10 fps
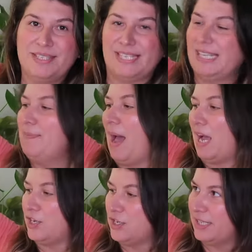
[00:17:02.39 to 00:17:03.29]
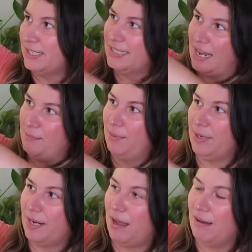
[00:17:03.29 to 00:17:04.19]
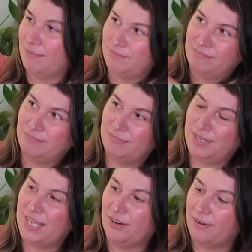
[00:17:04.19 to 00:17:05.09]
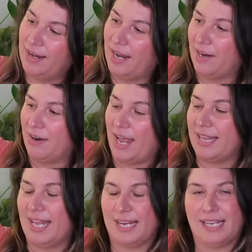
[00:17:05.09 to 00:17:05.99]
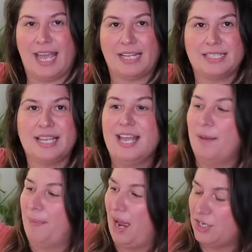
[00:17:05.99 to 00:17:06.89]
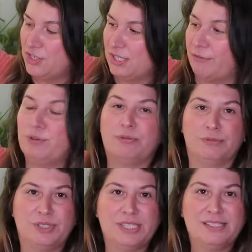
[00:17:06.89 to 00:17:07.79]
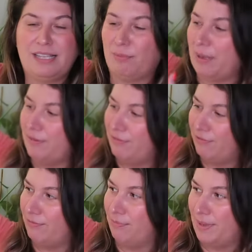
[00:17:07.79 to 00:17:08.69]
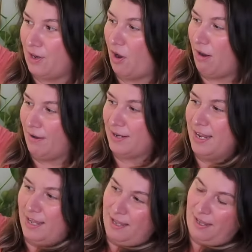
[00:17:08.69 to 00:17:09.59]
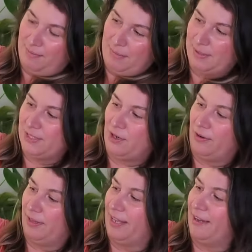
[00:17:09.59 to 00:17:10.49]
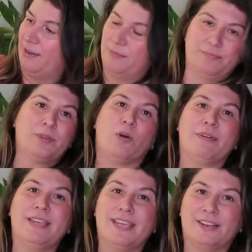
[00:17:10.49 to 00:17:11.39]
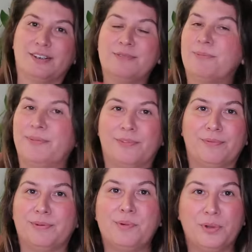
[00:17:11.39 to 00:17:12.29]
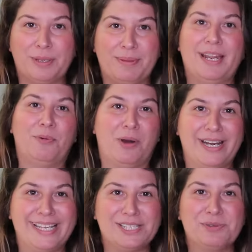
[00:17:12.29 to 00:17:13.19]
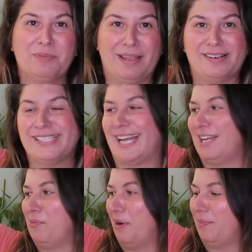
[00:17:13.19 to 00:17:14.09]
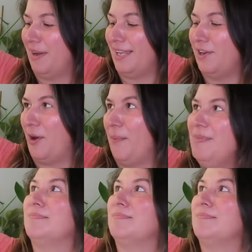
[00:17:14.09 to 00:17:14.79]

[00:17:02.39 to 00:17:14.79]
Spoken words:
Disney patches and put here and there, and then get patches of cruises that we've been on, and maybe start like over here. We've only been on one, and this will be our second one, but you know,